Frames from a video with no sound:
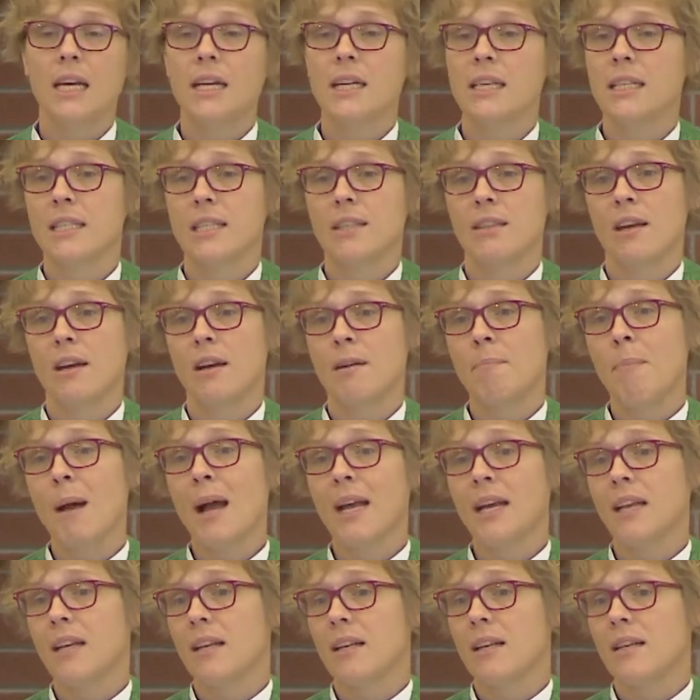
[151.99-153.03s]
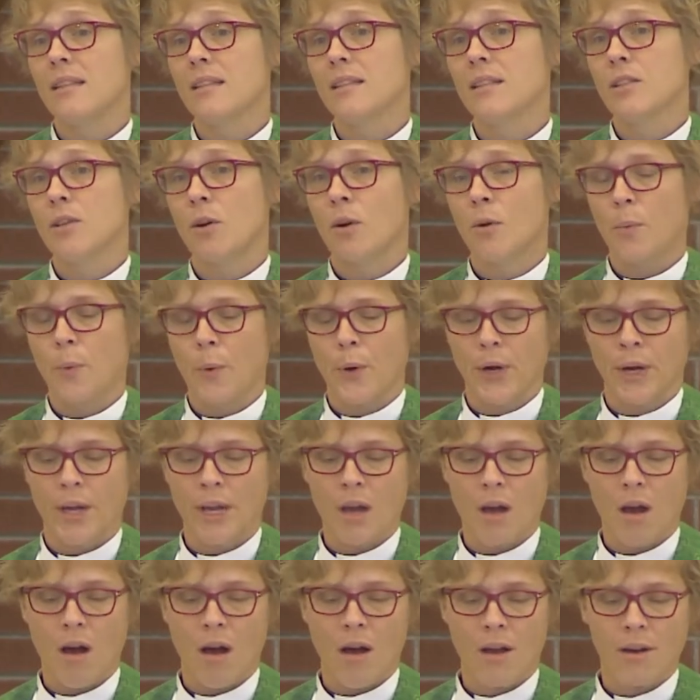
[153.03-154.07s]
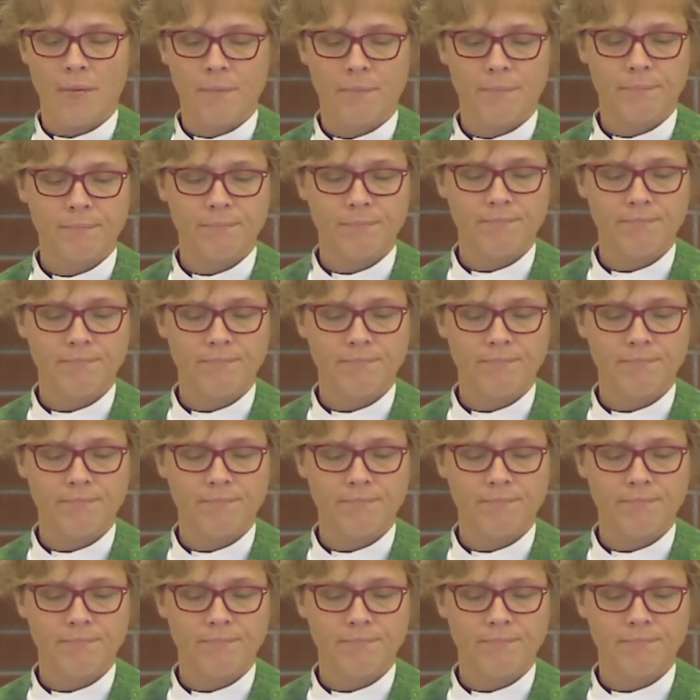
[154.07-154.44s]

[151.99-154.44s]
Is there a bucket list you're working on?